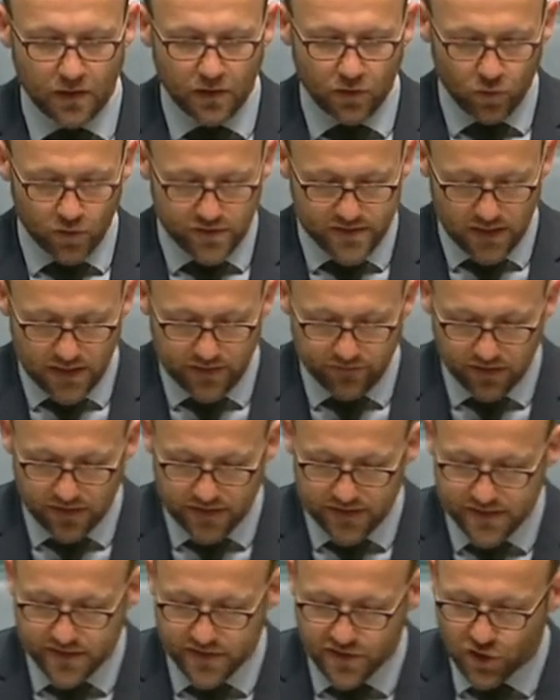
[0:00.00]
Clause 11
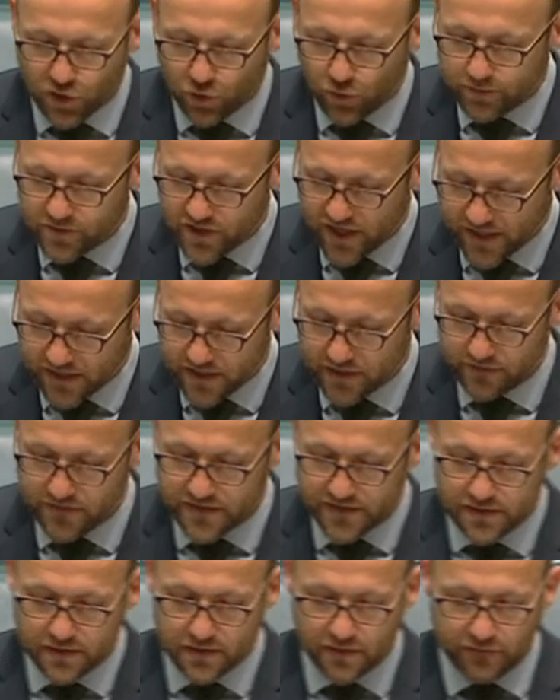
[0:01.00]
lists new
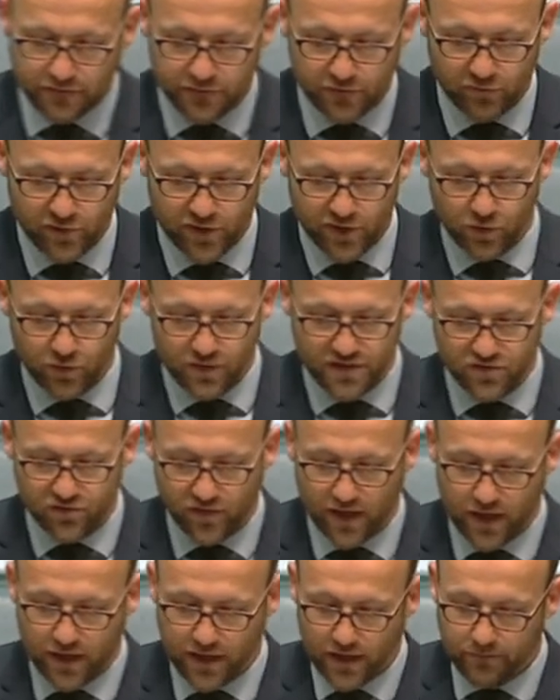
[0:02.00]
objectives for Renew
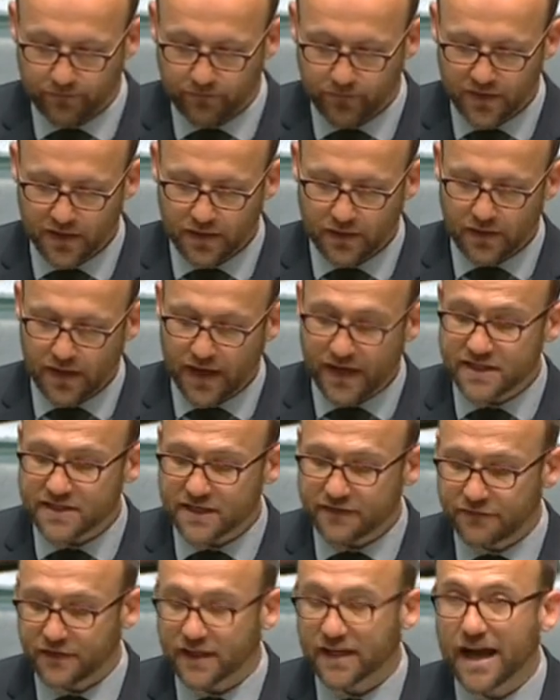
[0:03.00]
Australia, and
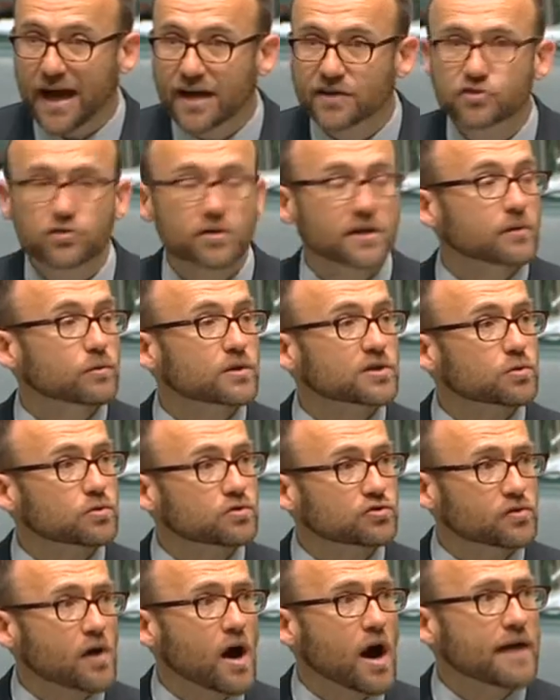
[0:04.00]
indeed for the country, which will
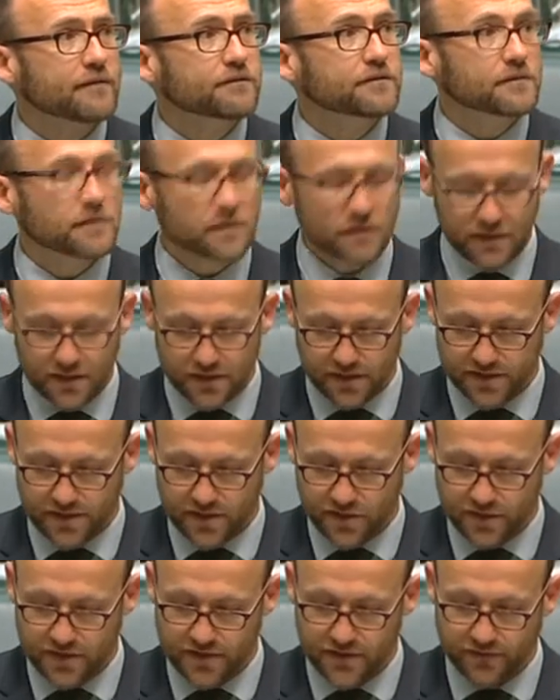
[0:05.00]
drive the
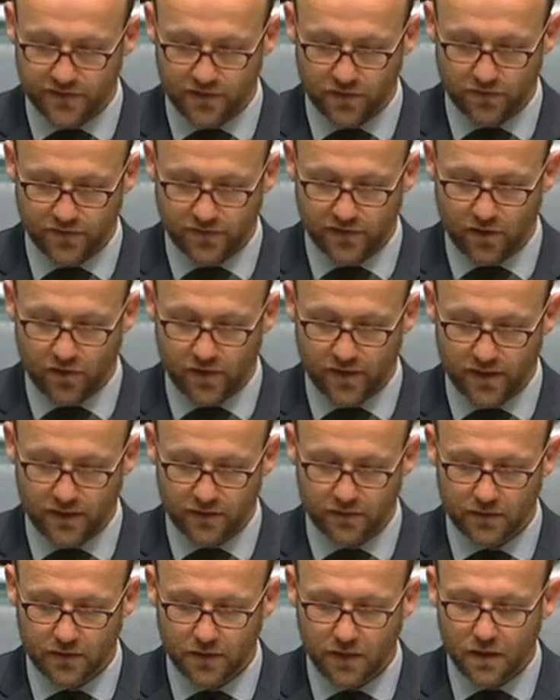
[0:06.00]
decisions of the authority.
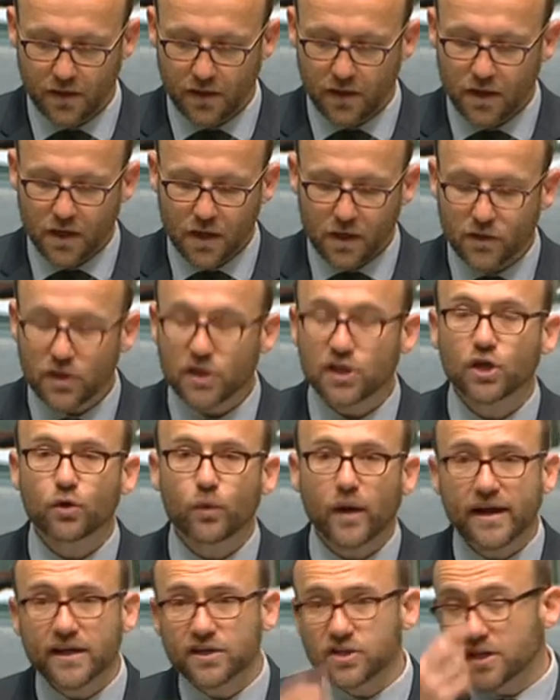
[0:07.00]
The
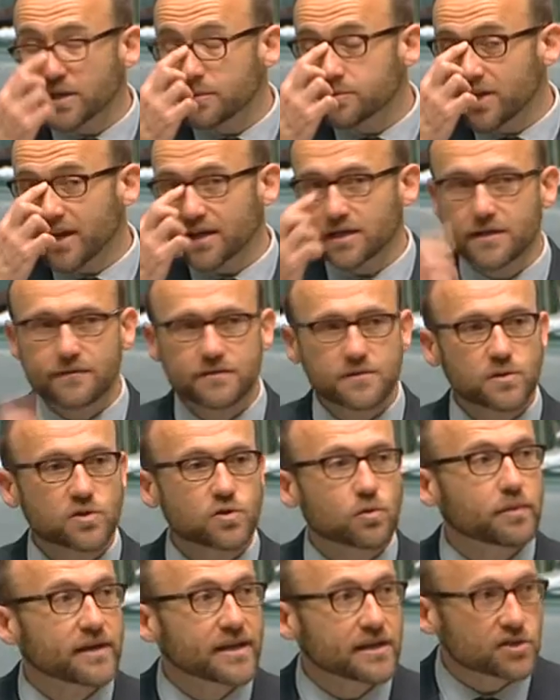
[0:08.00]
new energy objectives, which
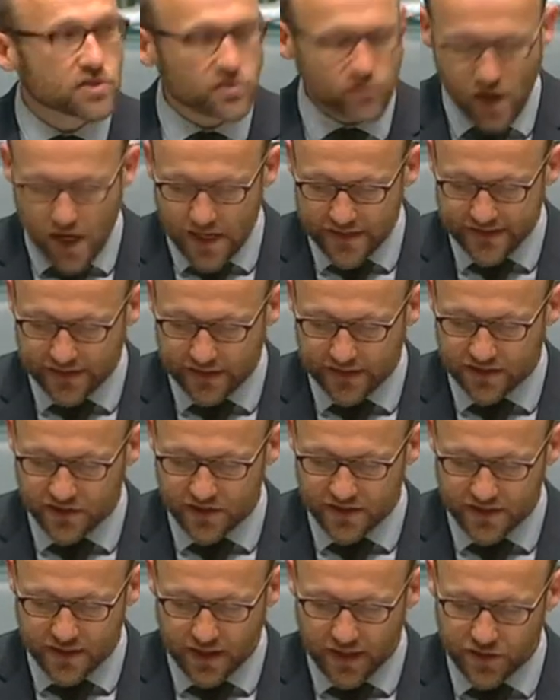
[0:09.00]
will be enshrined in
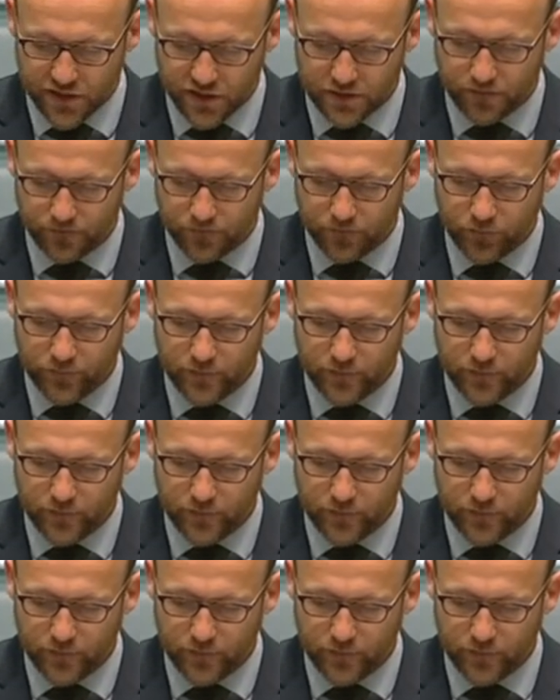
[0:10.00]
legislation,